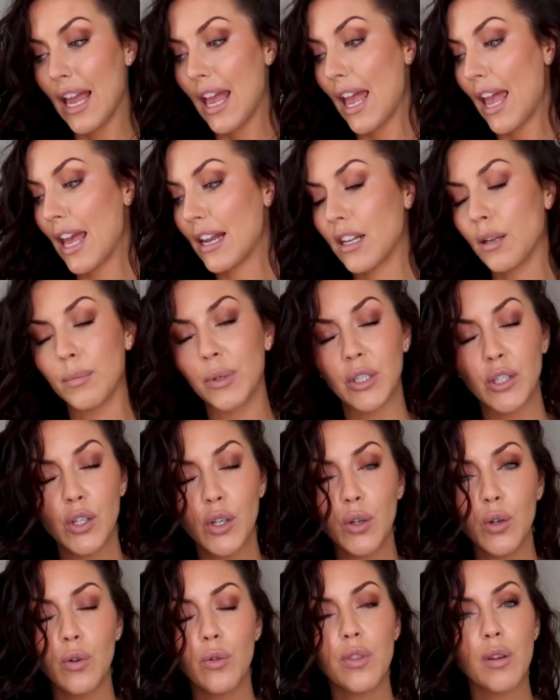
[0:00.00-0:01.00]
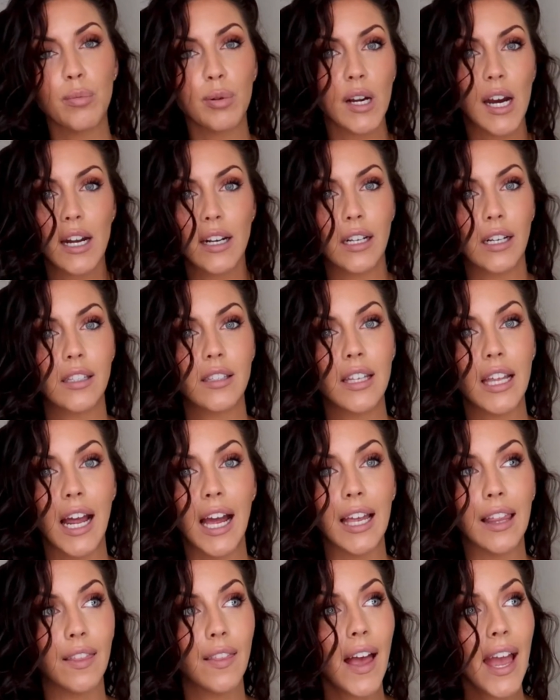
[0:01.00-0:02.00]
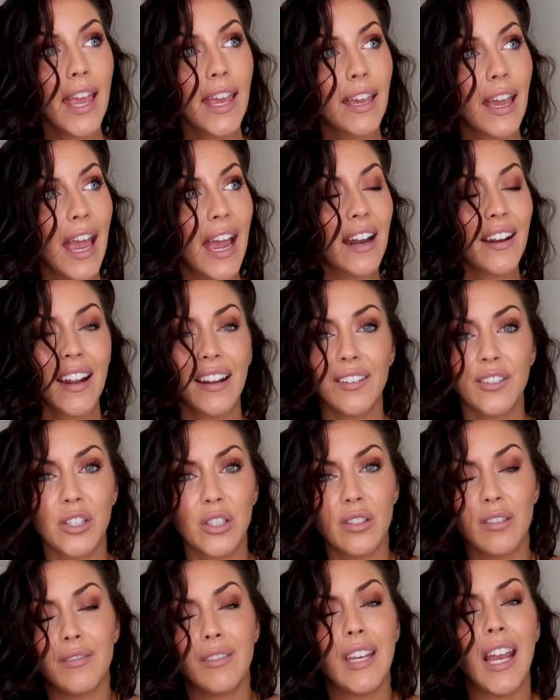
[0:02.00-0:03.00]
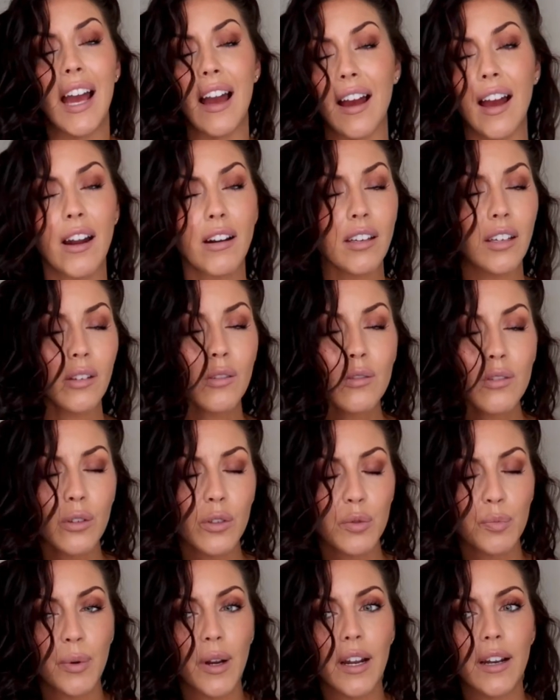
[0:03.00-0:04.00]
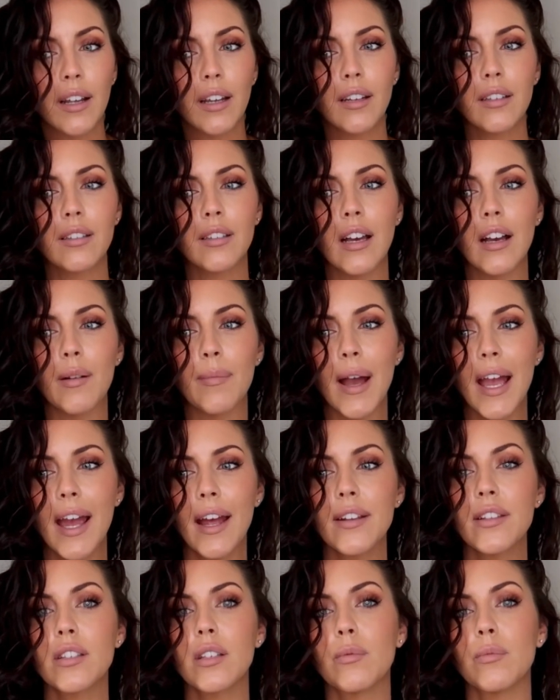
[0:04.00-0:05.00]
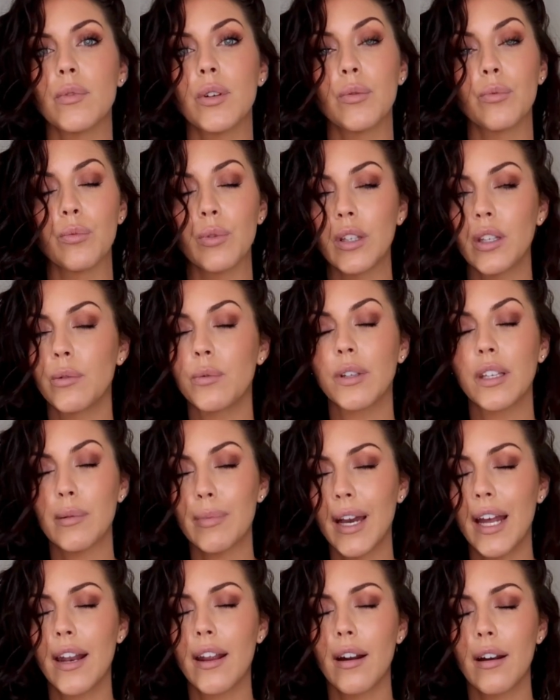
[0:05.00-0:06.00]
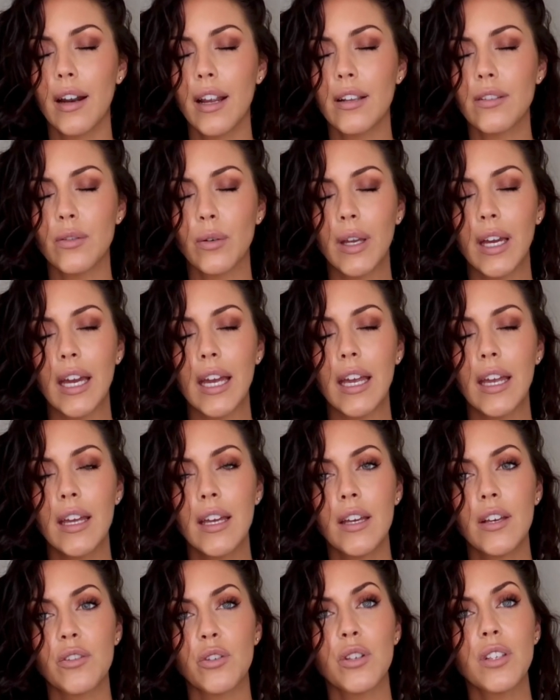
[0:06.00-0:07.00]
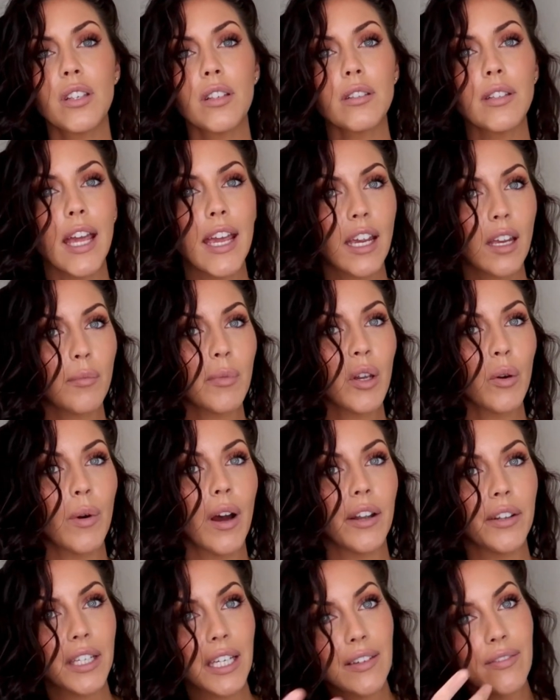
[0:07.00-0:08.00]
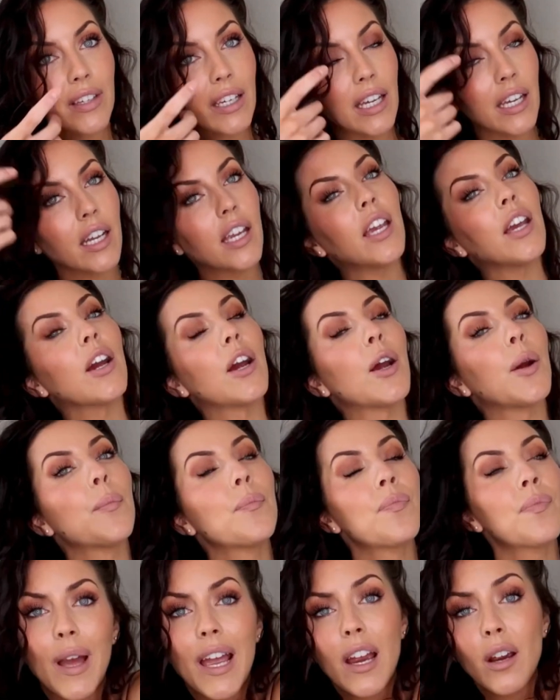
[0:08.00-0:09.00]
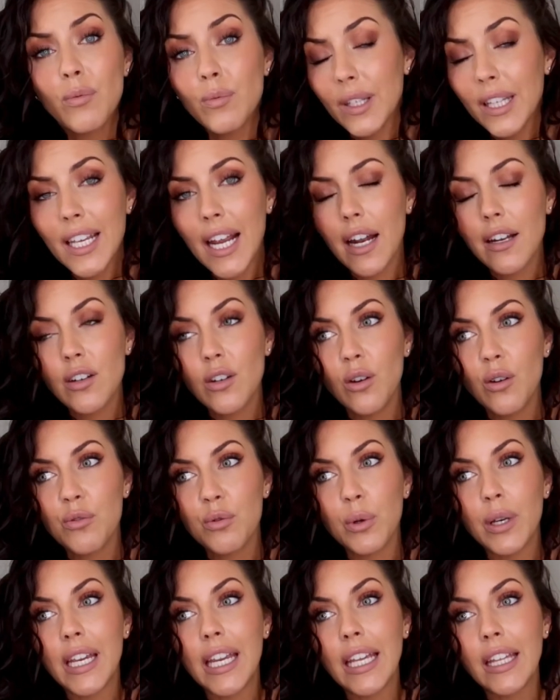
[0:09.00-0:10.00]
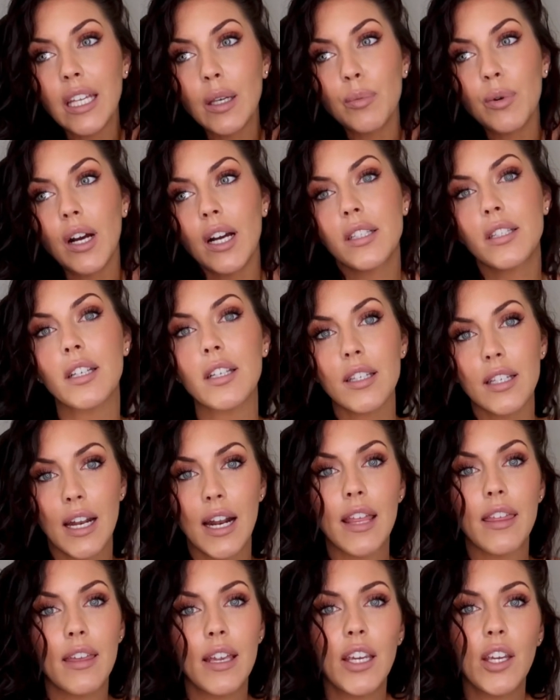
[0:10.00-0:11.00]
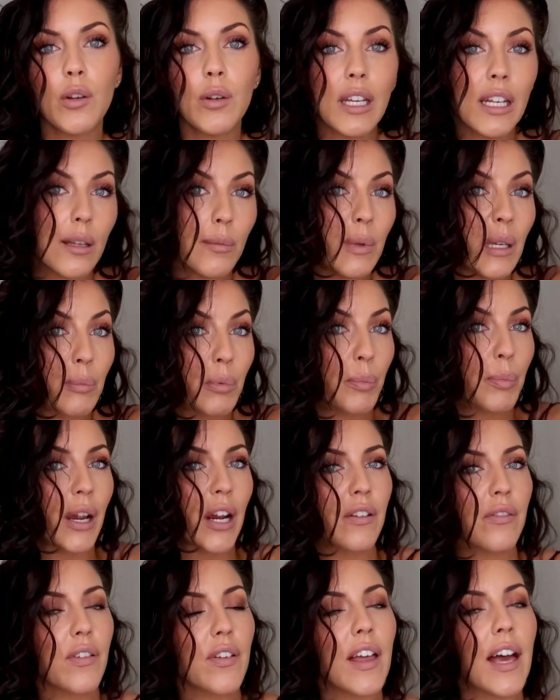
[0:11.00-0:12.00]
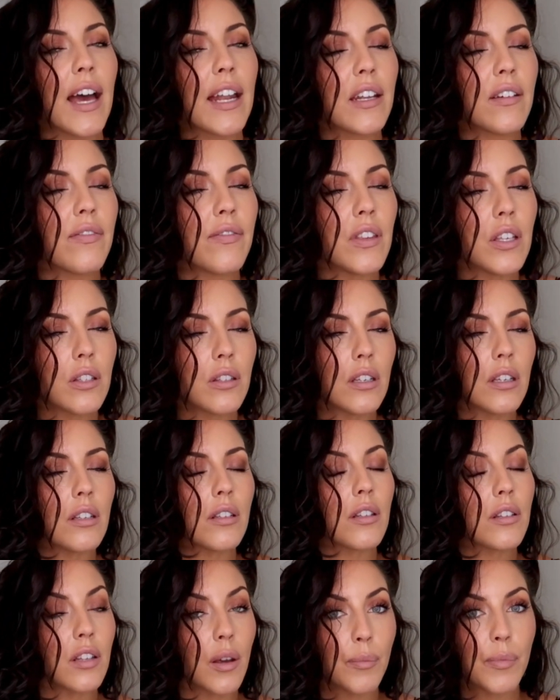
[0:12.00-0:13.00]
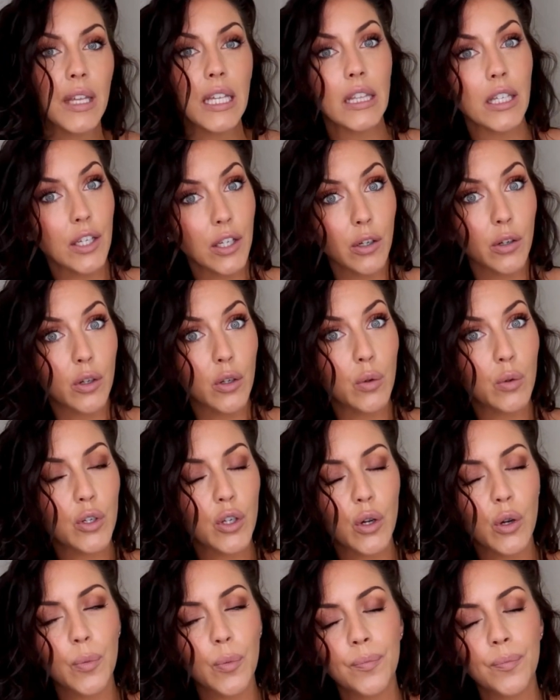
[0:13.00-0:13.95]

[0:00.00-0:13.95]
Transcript: and number two, the products that I like, and just, yeah, how to use those products. I had some really, really bad hair days, okay? So this has taken me a while to even get here. My hair really had to go through a healing process, and I think you need to be prepared for that if this is something that you're new to.